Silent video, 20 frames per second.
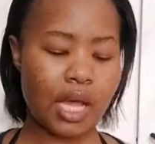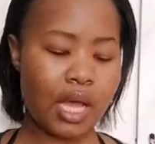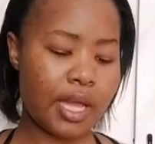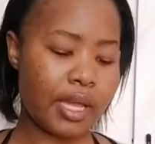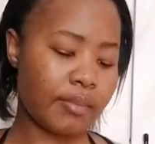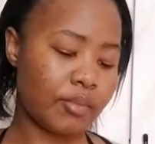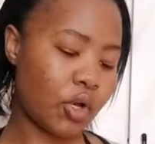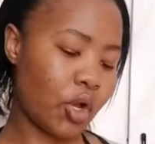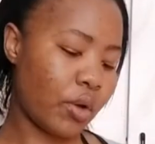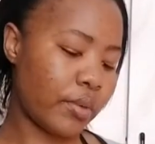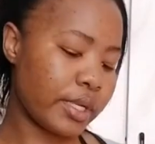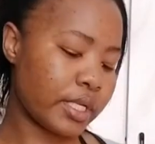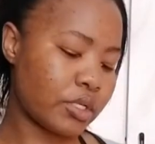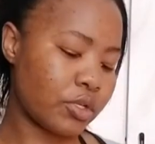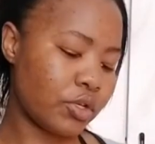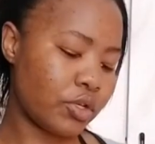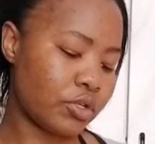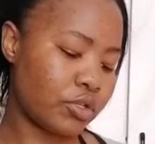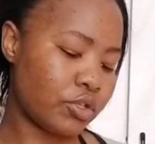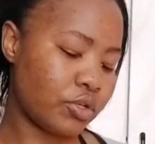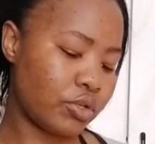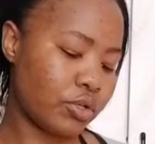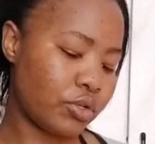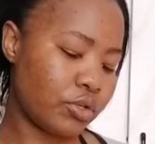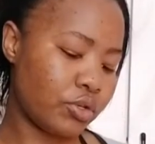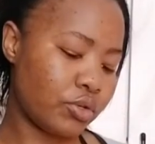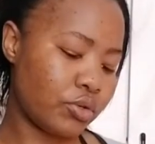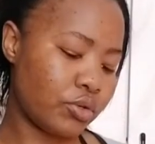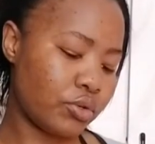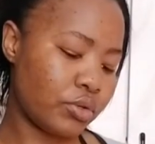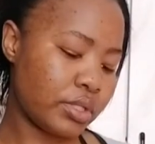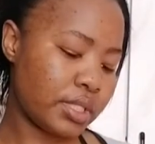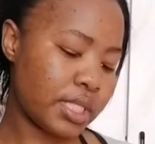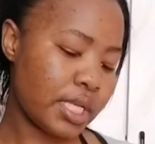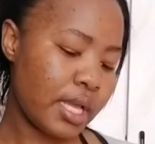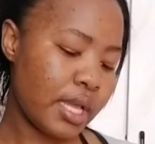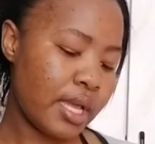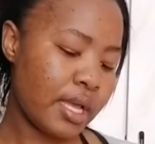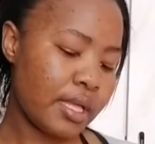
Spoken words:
I am going you to use